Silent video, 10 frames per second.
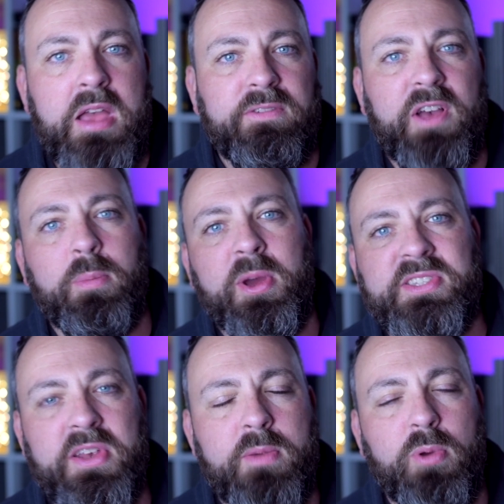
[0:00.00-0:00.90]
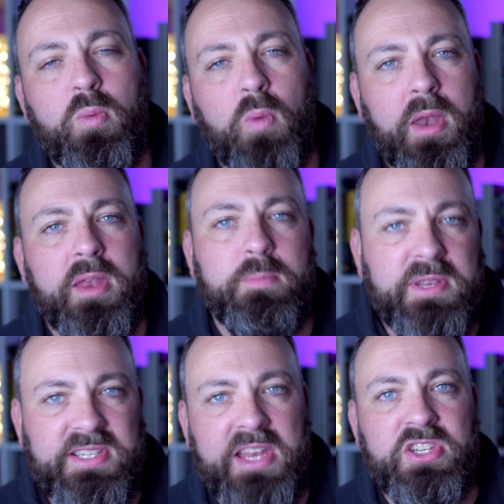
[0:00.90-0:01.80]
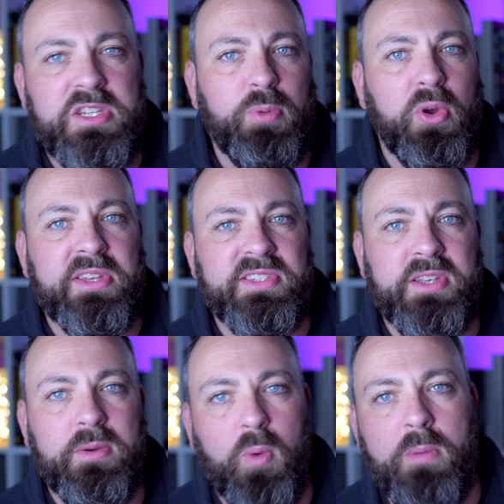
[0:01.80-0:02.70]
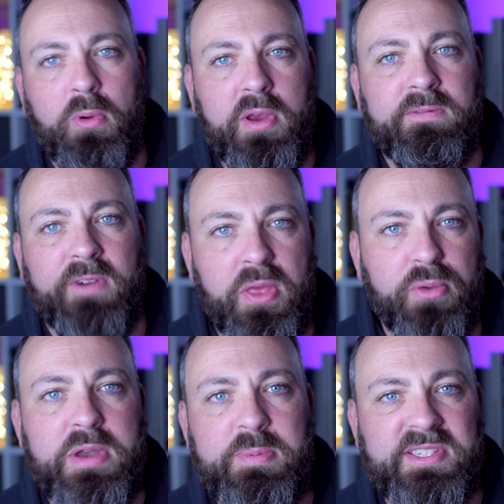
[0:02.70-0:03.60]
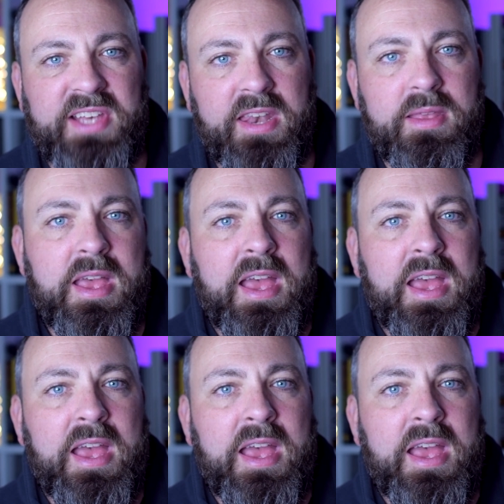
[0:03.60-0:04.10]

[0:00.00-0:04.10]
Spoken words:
fell by 0.1 percentage points to 1.53%,